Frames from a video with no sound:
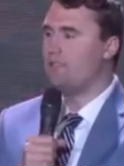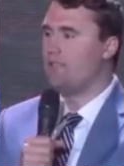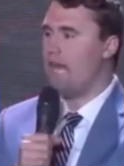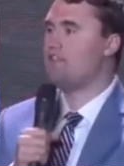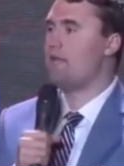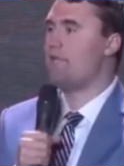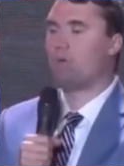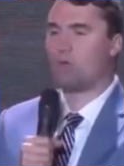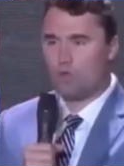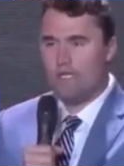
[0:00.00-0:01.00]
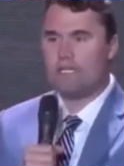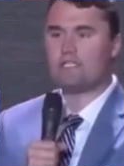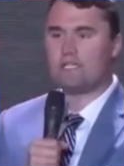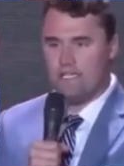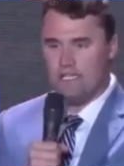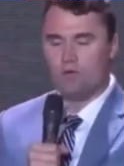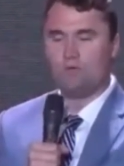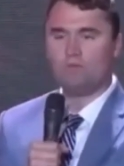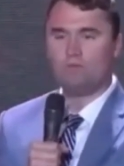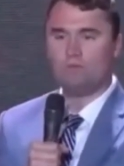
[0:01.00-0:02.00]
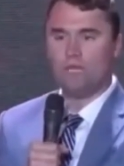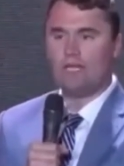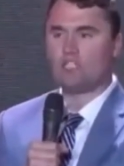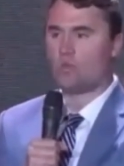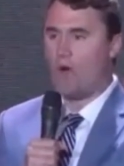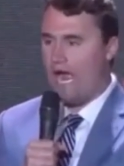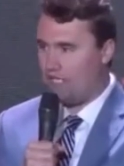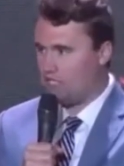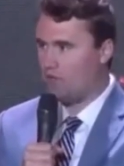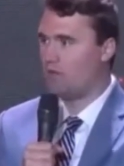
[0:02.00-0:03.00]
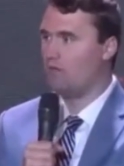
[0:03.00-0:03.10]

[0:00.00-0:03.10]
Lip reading: That is a prudent deal. It is rational.